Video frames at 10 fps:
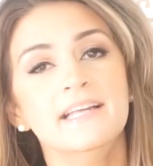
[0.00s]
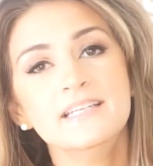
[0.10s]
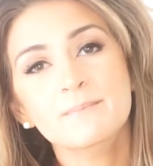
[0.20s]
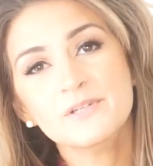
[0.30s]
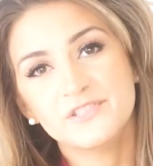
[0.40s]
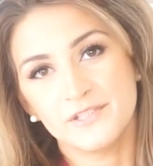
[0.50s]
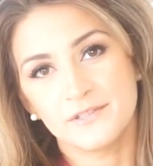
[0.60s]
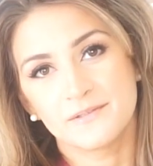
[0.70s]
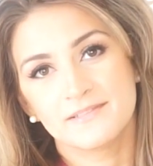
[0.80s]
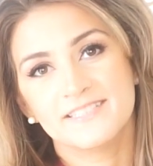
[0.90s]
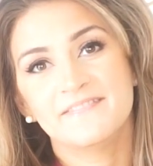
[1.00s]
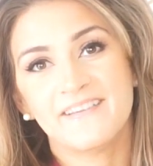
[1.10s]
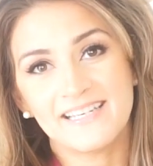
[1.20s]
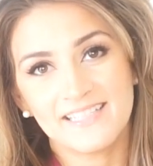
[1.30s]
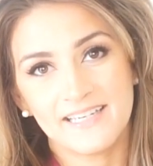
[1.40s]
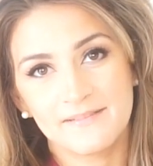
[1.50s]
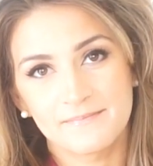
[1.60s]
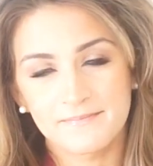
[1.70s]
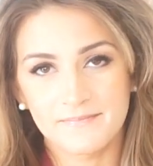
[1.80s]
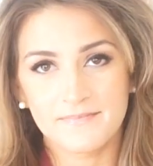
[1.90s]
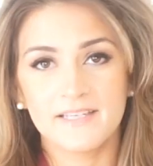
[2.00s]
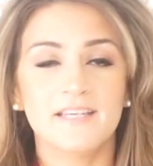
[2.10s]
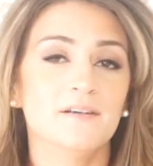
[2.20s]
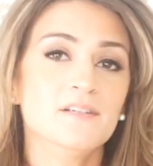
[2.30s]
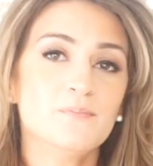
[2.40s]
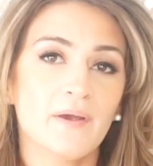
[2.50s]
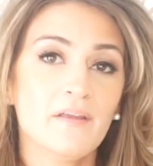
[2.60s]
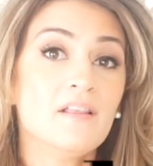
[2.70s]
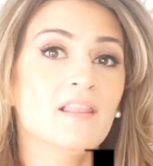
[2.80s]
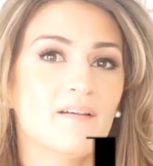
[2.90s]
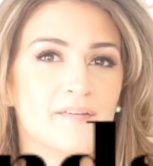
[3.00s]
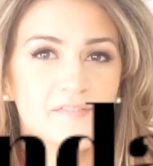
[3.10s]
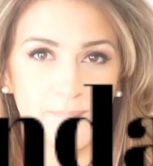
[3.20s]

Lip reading: Number 2, defendant. Here's where the love of